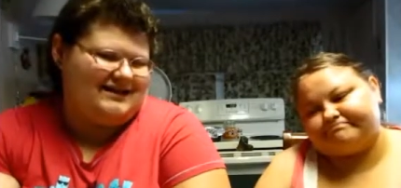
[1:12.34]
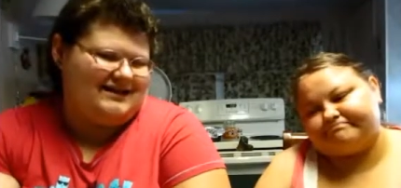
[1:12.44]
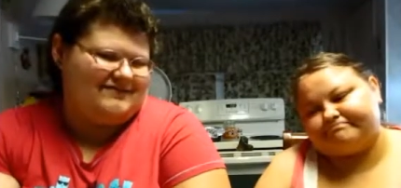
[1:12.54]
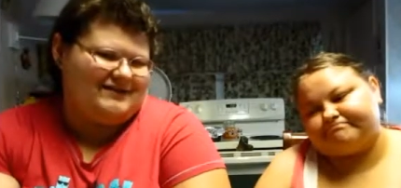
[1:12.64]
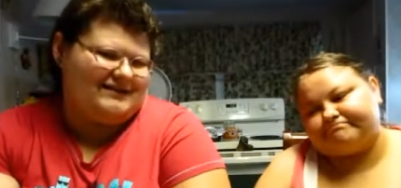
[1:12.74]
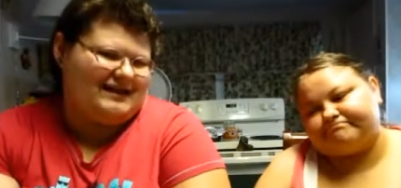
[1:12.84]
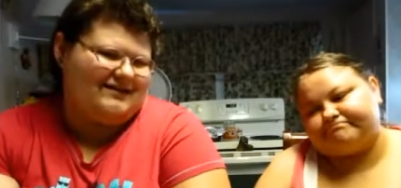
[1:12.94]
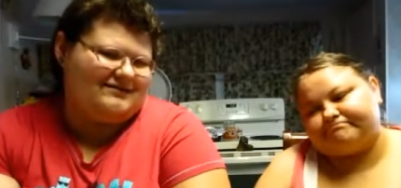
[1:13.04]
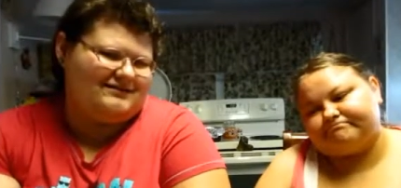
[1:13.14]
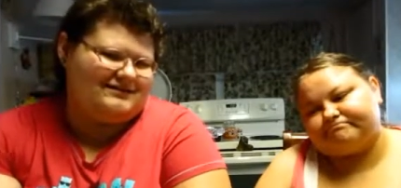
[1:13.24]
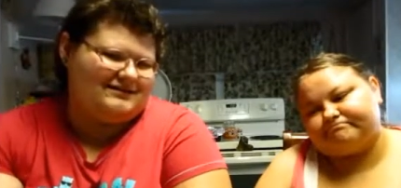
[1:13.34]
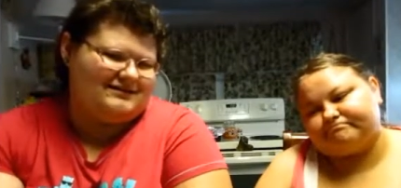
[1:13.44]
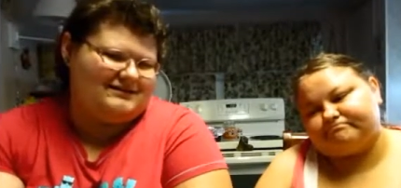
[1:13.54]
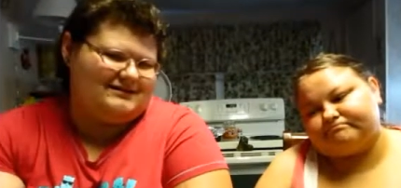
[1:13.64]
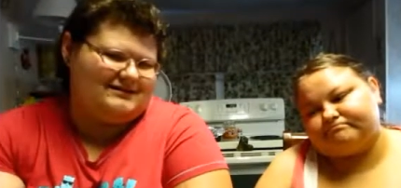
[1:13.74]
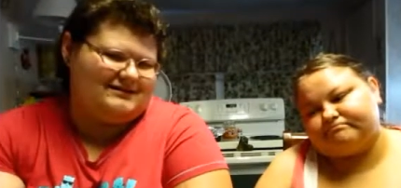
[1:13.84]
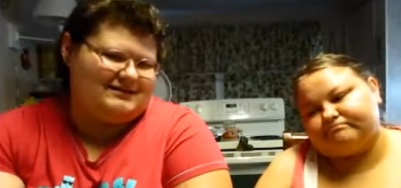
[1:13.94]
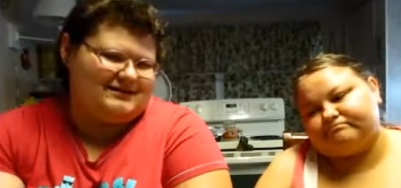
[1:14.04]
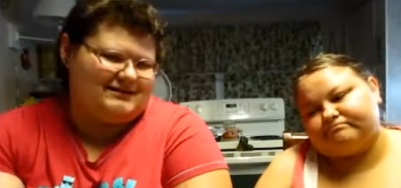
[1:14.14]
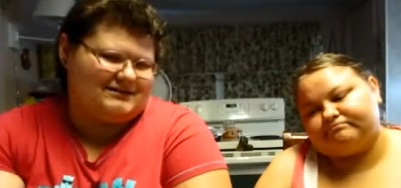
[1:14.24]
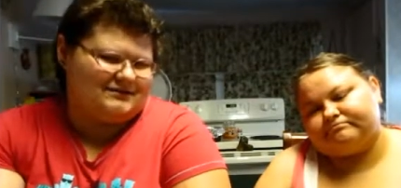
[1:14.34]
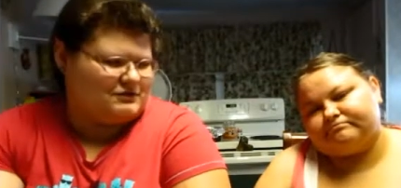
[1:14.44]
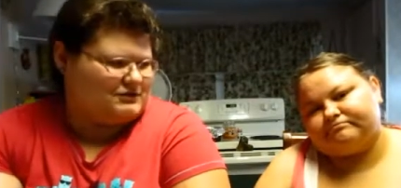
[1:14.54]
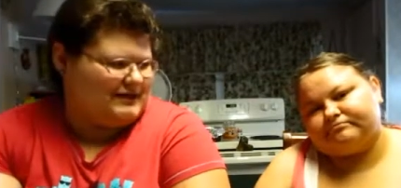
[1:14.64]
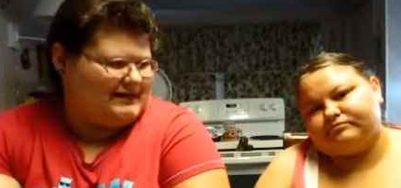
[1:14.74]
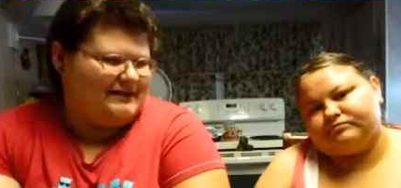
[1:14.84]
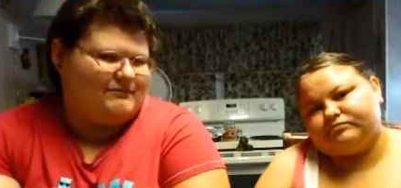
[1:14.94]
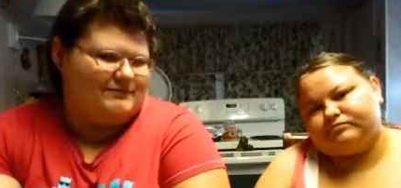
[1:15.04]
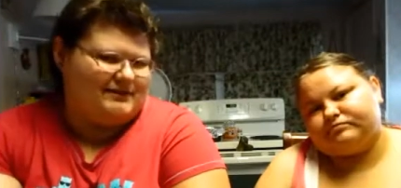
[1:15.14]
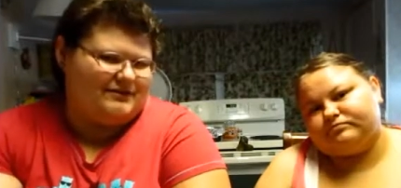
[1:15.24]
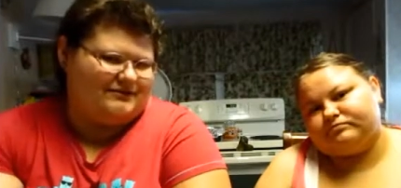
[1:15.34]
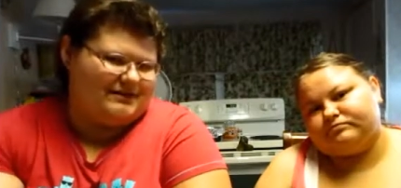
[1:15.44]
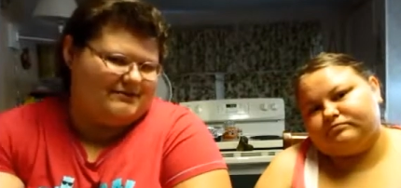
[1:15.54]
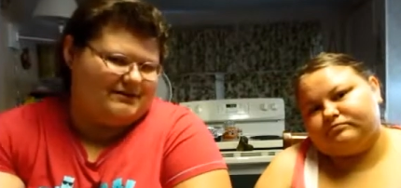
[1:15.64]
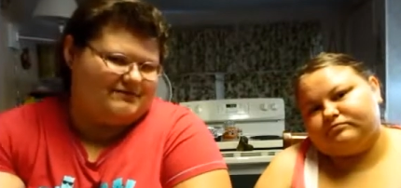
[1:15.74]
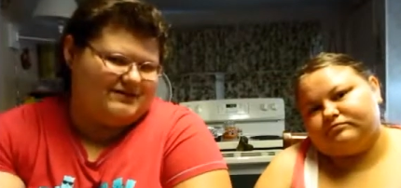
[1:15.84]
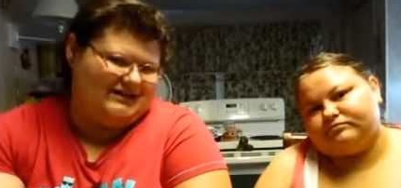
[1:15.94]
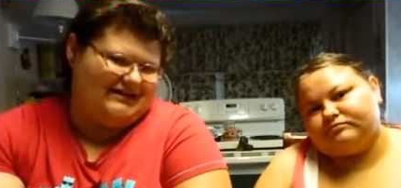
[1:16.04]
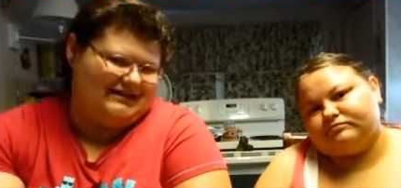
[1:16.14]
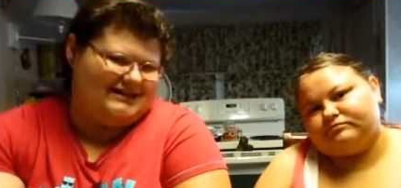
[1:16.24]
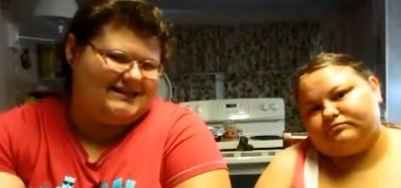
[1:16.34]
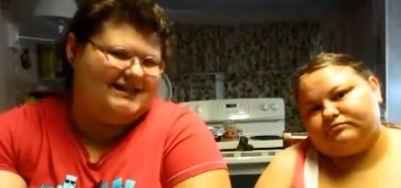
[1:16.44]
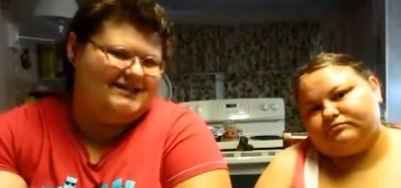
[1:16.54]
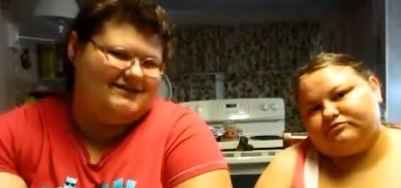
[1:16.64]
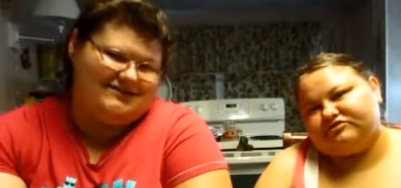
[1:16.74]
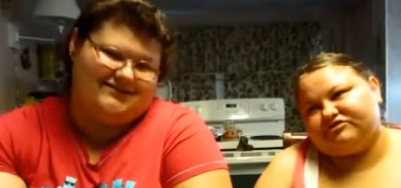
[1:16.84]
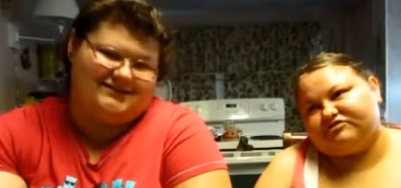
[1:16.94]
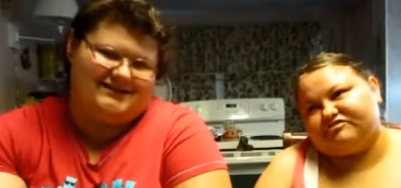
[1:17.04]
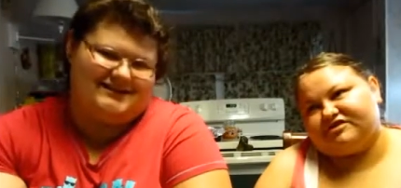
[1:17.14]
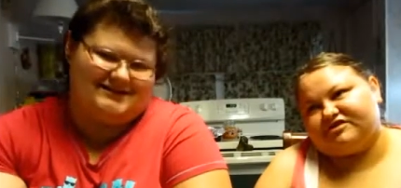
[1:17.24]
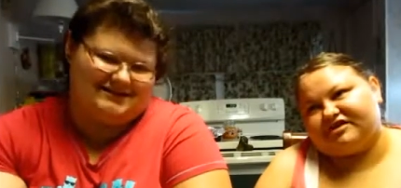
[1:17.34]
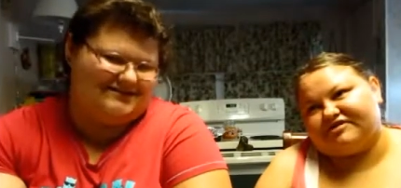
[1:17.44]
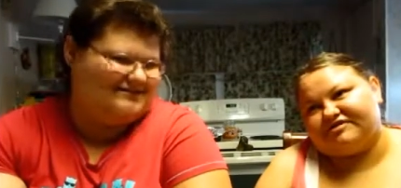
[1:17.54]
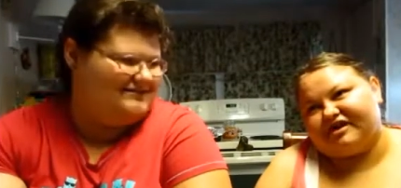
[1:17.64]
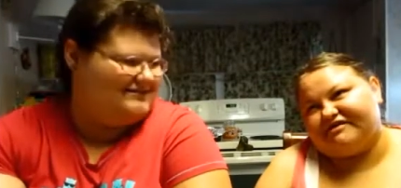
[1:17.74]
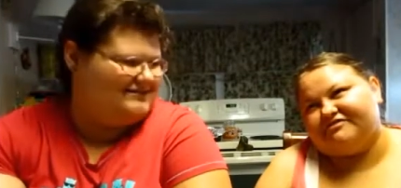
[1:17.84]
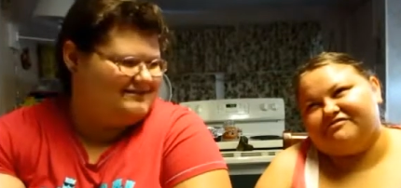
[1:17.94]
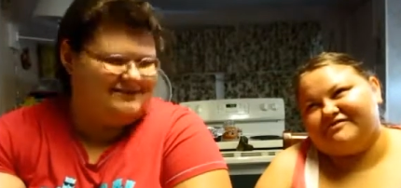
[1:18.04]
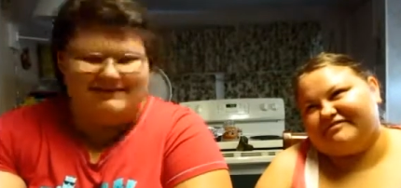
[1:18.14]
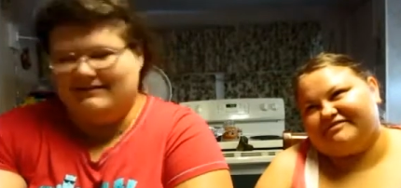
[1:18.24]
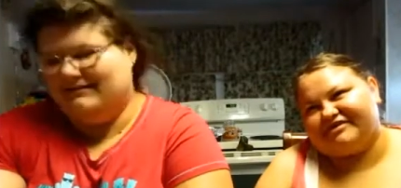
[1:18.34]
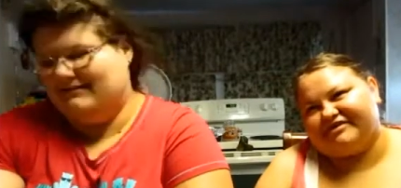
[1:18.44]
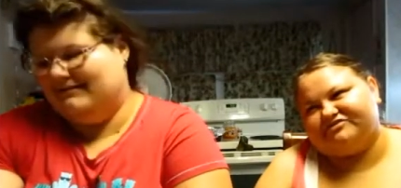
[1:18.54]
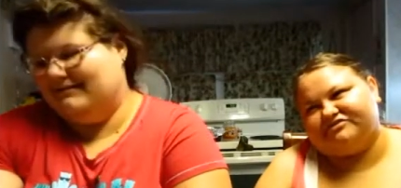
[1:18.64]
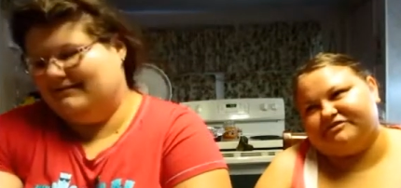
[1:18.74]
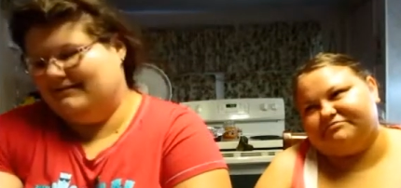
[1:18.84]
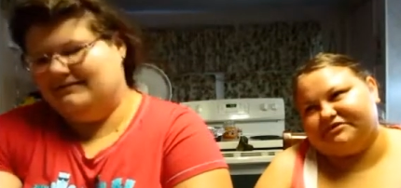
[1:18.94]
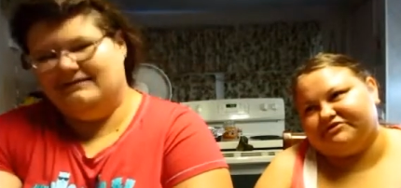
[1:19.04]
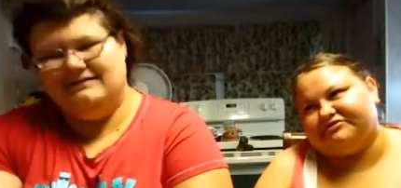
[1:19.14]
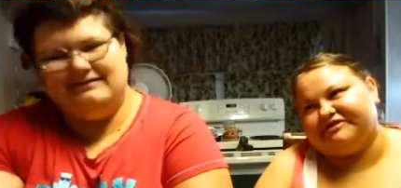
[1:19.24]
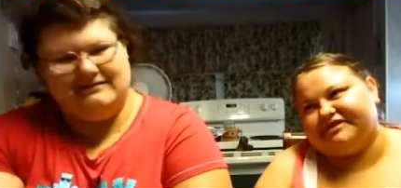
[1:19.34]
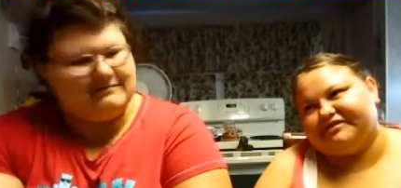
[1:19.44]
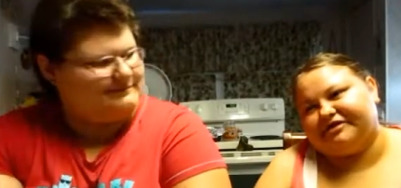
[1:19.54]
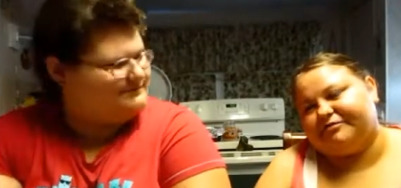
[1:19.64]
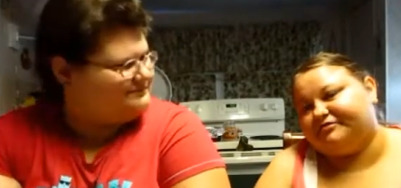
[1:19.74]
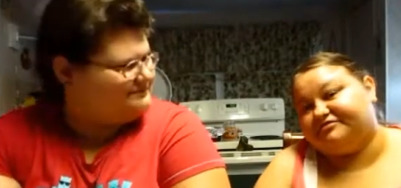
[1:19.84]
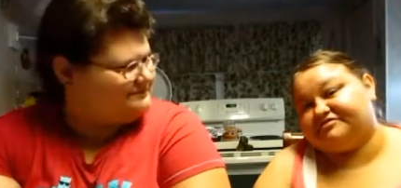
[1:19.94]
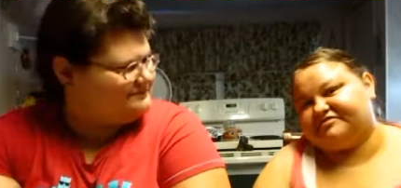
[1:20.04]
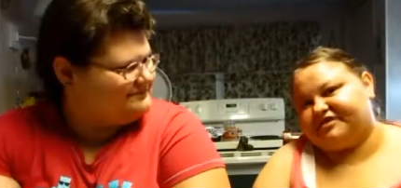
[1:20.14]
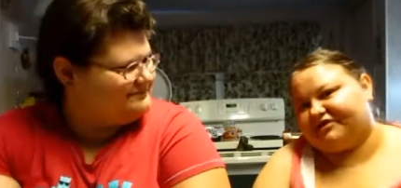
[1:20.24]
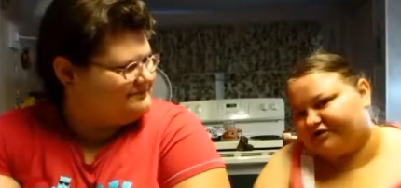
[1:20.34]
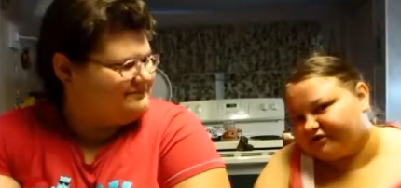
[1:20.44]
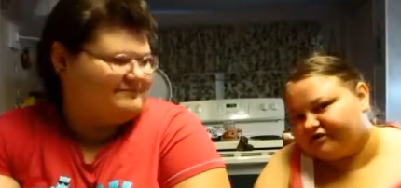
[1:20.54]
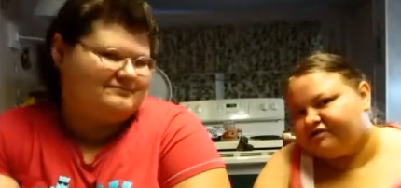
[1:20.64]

Speaker 1: If you count the conductor of the train, that would be three. But if not, which I don't think they,
Speaker 2: I don't think that's actually a meet and greet. I think he was just there.